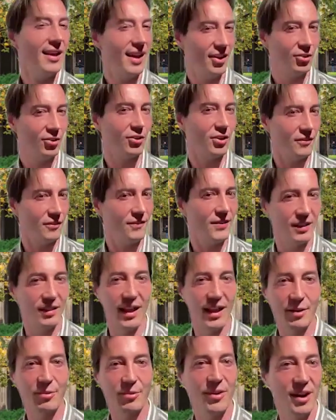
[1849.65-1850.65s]
I sort of feel
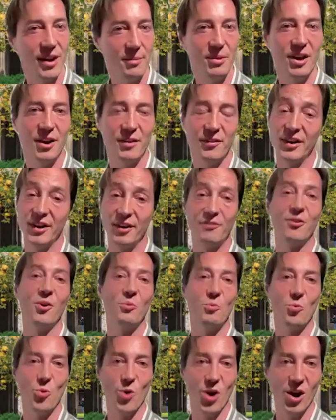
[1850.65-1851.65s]
like we're in a bit of a
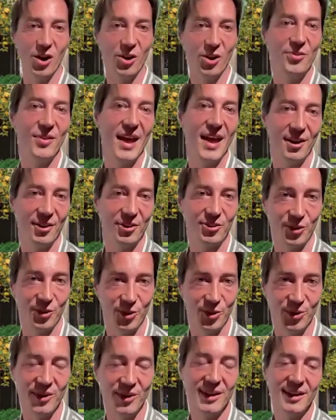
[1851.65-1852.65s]
different world now
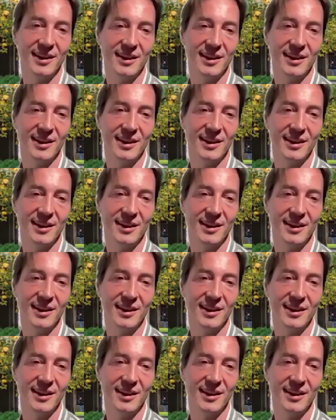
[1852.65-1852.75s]
too,